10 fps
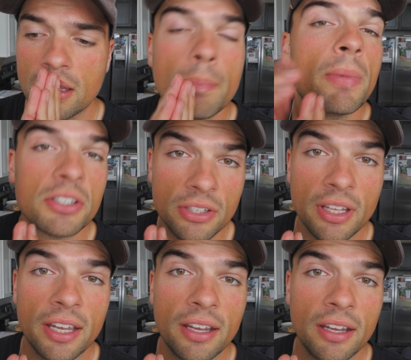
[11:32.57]
much
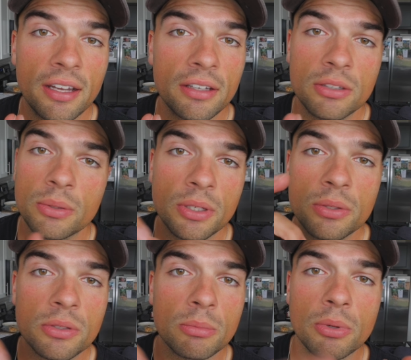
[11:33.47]
like doing
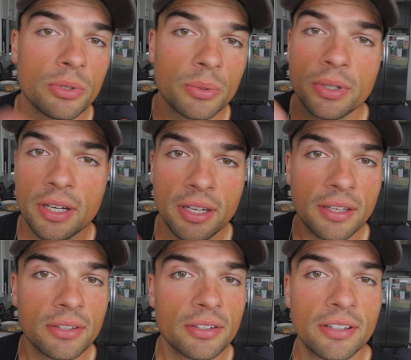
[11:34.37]
YouTube or doing any
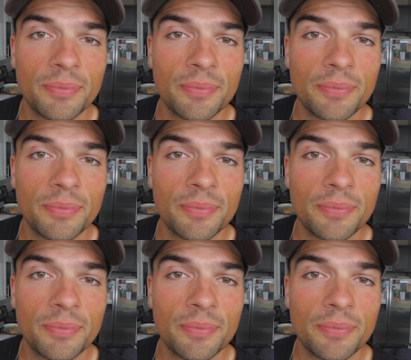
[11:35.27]
other,